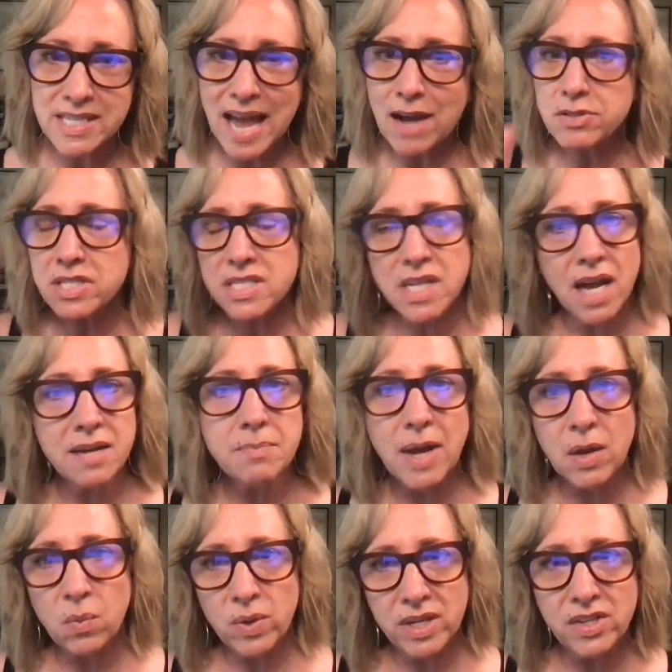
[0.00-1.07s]
outside
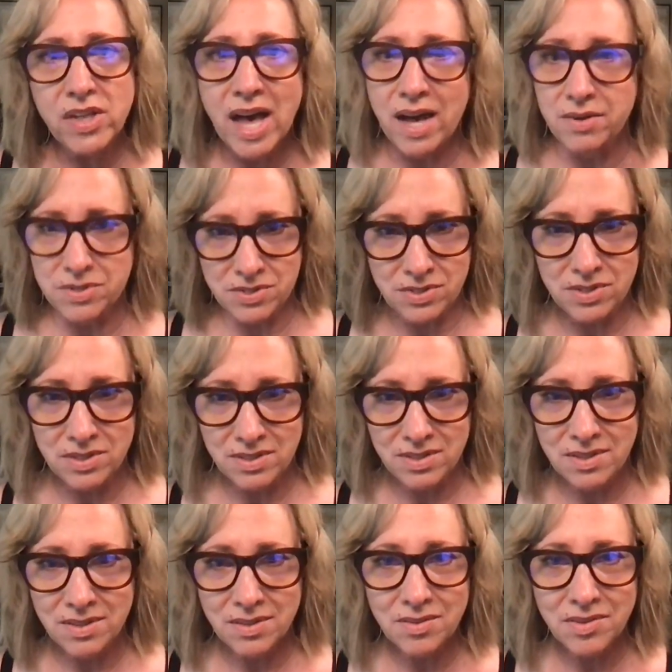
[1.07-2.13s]
my wheelhouse,
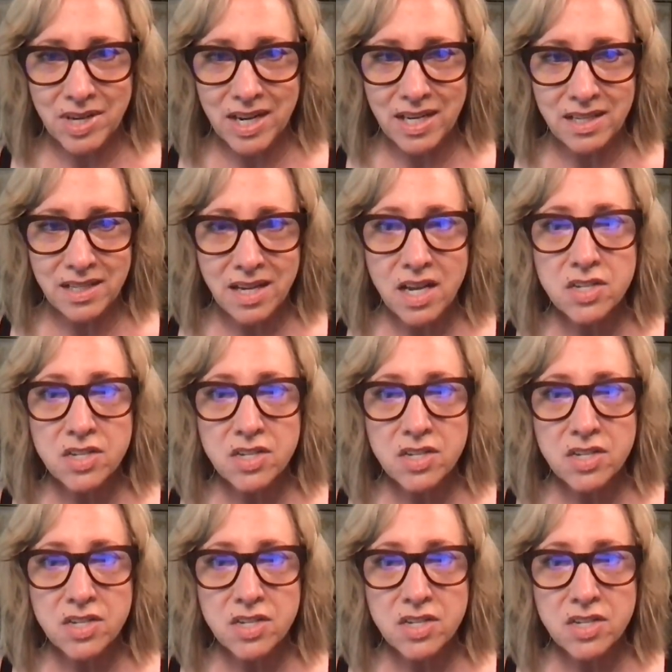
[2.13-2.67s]
right?